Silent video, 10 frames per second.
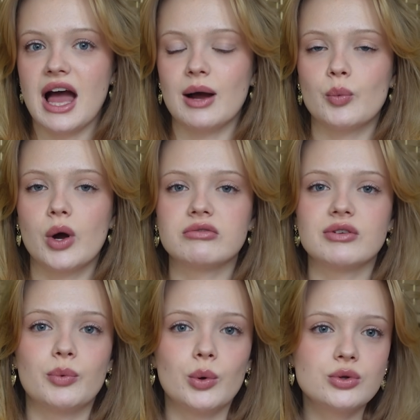and were
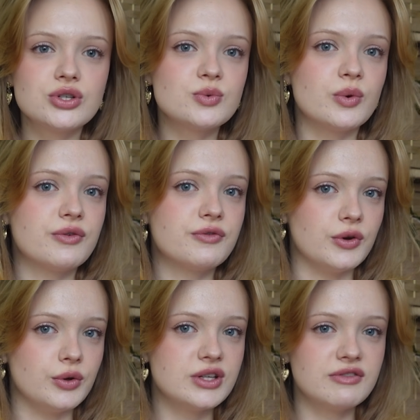rewarded with
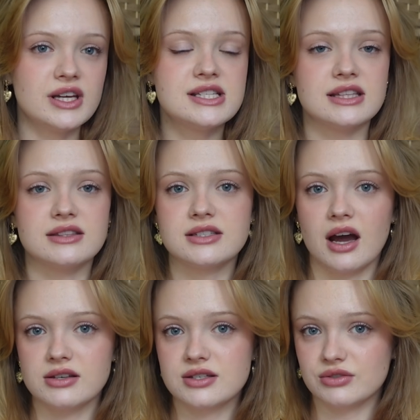food if they did the task